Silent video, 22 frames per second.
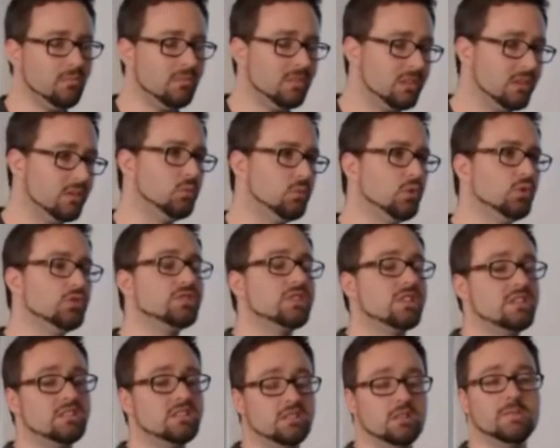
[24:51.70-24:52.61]
the rules
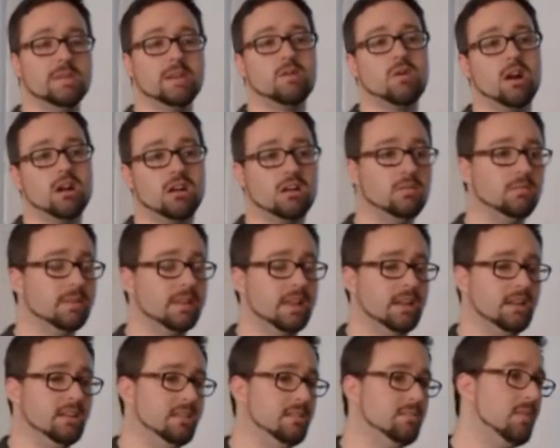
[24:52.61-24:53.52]
can still be quite
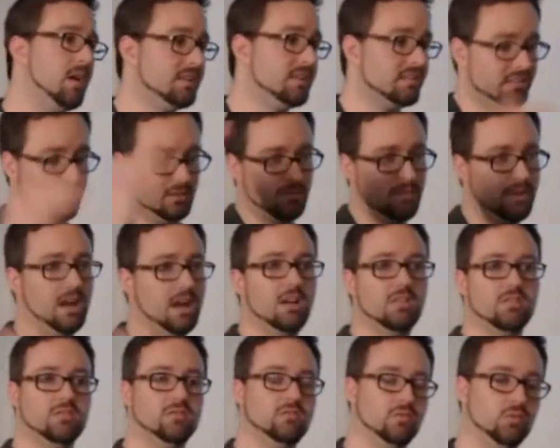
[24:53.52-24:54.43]
complicated. There might still be
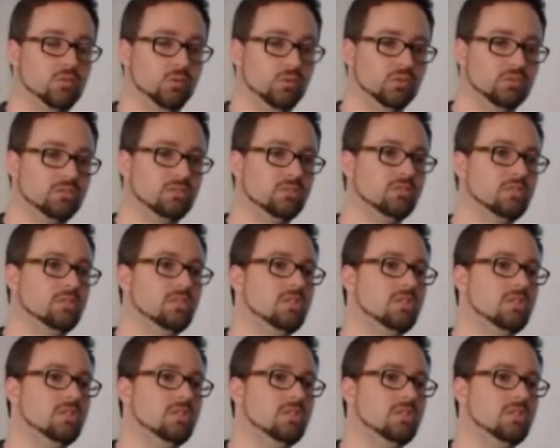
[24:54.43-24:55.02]
100 rules